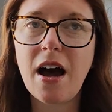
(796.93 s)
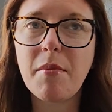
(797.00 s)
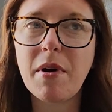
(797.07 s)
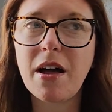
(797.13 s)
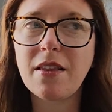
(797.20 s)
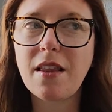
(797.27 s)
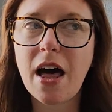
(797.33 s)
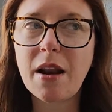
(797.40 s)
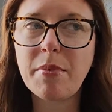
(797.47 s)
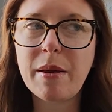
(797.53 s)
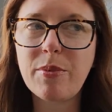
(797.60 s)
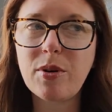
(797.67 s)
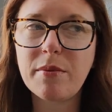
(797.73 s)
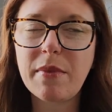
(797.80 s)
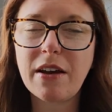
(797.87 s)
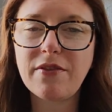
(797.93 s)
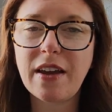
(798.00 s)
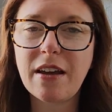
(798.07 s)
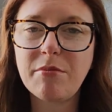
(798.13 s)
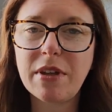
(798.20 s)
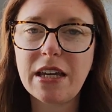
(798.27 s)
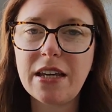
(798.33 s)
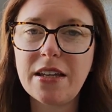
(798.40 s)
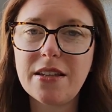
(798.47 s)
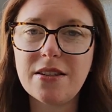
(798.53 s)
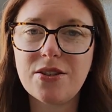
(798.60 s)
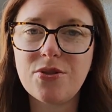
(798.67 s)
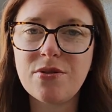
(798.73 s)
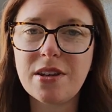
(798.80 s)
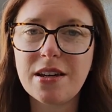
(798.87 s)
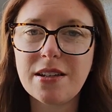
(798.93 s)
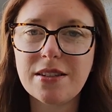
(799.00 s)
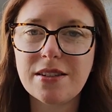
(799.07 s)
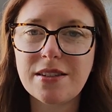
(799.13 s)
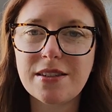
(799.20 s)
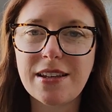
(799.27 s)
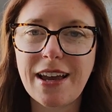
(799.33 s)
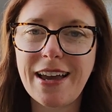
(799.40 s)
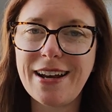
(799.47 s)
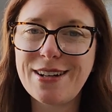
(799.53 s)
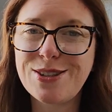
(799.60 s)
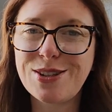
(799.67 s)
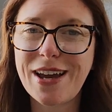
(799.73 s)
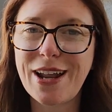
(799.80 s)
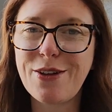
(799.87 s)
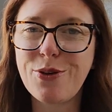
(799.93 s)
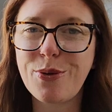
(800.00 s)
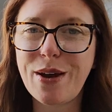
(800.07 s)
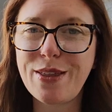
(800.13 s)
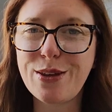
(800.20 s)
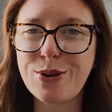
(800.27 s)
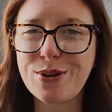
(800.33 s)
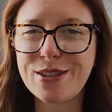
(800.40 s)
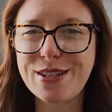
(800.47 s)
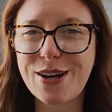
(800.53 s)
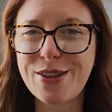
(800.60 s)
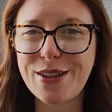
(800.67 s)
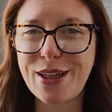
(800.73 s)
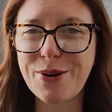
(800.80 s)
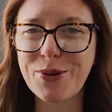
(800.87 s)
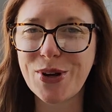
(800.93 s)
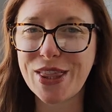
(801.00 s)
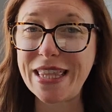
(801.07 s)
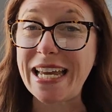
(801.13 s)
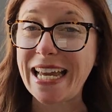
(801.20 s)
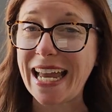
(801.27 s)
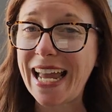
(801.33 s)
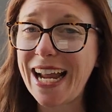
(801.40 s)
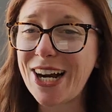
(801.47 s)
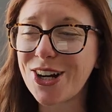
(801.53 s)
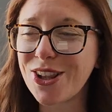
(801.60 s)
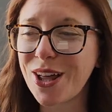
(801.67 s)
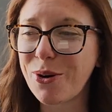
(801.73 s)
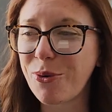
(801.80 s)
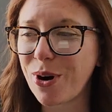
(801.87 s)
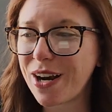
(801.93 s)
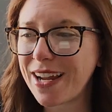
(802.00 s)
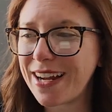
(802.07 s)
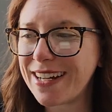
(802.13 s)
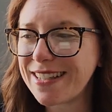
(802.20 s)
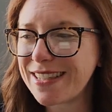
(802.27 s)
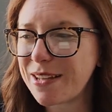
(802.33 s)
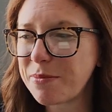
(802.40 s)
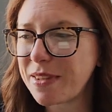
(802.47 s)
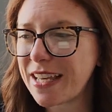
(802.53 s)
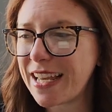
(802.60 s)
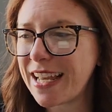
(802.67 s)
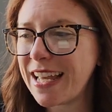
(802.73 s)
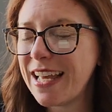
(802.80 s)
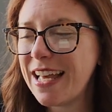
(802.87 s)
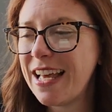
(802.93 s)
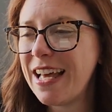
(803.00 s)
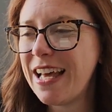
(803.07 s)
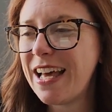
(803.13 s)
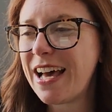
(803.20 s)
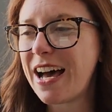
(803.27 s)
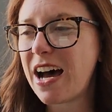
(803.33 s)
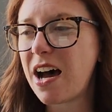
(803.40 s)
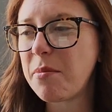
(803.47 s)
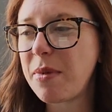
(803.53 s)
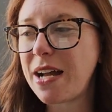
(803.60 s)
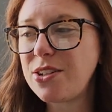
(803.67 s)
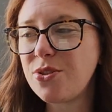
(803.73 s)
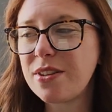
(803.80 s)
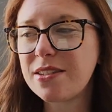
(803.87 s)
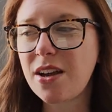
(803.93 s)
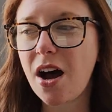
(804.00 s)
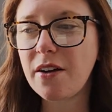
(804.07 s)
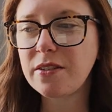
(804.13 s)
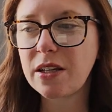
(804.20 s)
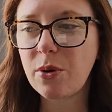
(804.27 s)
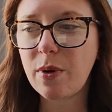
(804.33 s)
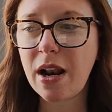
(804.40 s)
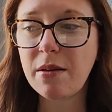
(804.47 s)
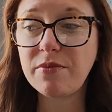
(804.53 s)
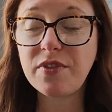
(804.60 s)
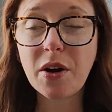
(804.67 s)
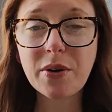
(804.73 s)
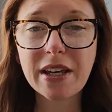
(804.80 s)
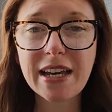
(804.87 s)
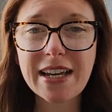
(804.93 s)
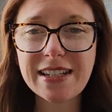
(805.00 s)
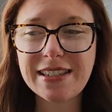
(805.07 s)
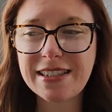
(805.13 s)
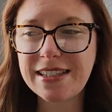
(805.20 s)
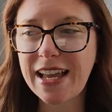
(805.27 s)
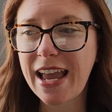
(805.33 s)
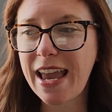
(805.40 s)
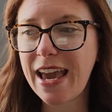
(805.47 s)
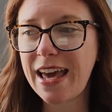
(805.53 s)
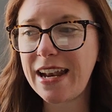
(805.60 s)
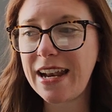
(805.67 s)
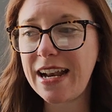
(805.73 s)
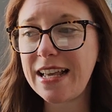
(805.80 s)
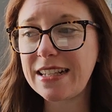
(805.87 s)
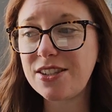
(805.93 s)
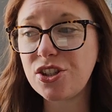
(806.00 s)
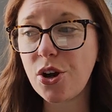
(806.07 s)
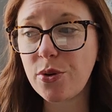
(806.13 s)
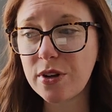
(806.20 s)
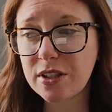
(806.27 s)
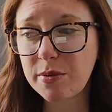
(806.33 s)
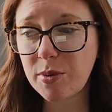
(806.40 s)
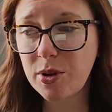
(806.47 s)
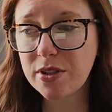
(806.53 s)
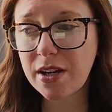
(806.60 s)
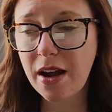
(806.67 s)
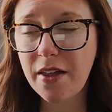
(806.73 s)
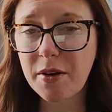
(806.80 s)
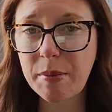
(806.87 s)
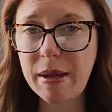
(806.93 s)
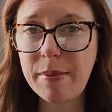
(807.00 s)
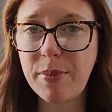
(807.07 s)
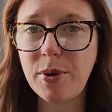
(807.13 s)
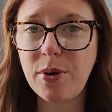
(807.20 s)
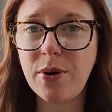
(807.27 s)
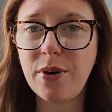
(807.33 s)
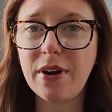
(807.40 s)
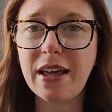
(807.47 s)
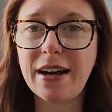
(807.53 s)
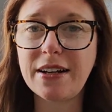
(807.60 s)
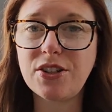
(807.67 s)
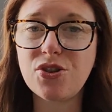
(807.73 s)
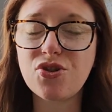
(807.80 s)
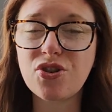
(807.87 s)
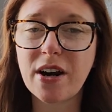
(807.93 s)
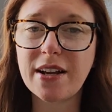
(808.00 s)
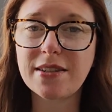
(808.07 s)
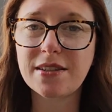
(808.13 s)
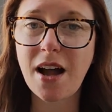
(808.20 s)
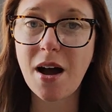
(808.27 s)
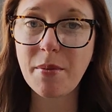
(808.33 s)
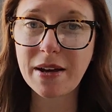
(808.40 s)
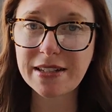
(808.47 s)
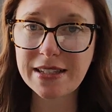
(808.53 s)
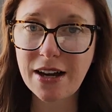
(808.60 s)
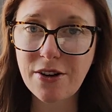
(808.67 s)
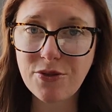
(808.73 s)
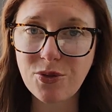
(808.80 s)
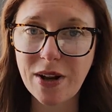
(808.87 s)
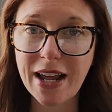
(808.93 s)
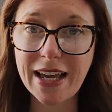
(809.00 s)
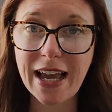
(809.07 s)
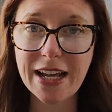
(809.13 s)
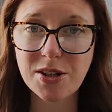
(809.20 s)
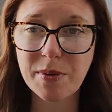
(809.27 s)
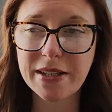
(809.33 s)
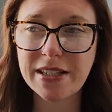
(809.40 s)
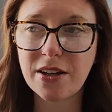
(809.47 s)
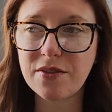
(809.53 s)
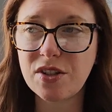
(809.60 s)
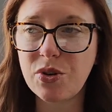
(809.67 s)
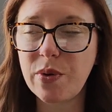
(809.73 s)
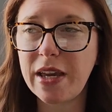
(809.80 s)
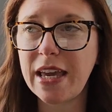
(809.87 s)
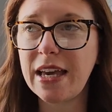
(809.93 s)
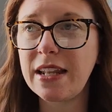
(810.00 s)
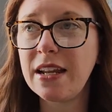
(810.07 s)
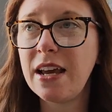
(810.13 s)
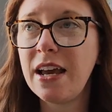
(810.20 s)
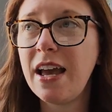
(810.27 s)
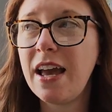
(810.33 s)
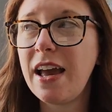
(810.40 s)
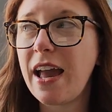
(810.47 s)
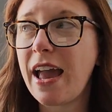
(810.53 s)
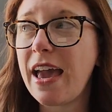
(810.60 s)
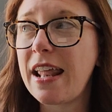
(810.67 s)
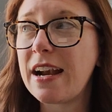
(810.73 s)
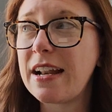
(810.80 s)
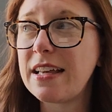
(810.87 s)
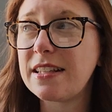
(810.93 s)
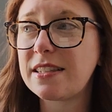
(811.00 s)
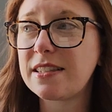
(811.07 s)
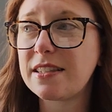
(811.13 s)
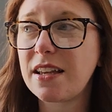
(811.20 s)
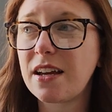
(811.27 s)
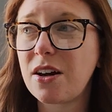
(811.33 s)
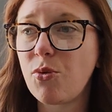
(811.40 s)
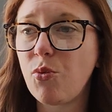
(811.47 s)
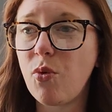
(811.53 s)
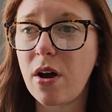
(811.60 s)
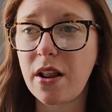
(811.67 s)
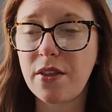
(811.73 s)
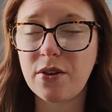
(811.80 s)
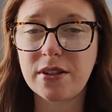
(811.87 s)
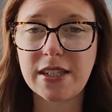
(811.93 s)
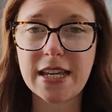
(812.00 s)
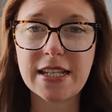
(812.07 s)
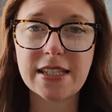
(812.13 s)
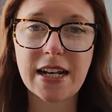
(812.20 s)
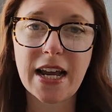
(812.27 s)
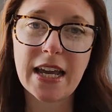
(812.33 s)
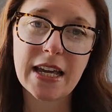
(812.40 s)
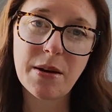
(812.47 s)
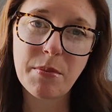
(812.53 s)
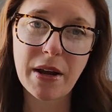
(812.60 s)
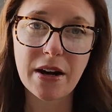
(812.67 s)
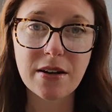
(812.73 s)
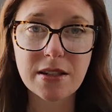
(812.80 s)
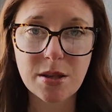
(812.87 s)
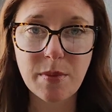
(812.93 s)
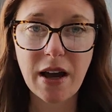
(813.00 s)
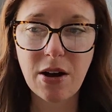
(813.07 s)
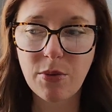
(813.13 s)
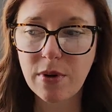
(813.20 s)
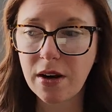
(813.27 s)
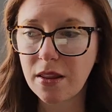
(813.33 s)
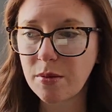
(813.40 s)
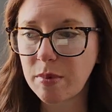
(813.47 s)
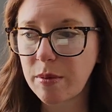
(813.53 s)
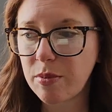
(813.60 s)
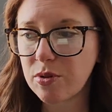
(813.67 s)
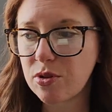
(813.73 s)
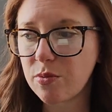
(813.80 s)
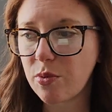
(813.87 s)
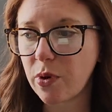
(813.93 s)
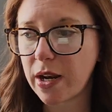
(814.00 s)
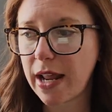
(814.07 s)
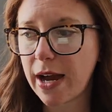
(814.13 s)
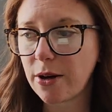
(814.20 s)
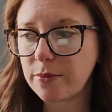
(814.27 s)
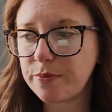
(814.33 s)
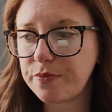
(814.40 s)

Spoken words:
A lot of people in my family do this, and it's kind of the way that you can tell that we're thinking or working on something. I do this often when I'm focused, and it is noticeable to other people, and I do try to stop myself when I catch myself doing it, and it is one of those things that I get embarrassed about when other people do point out.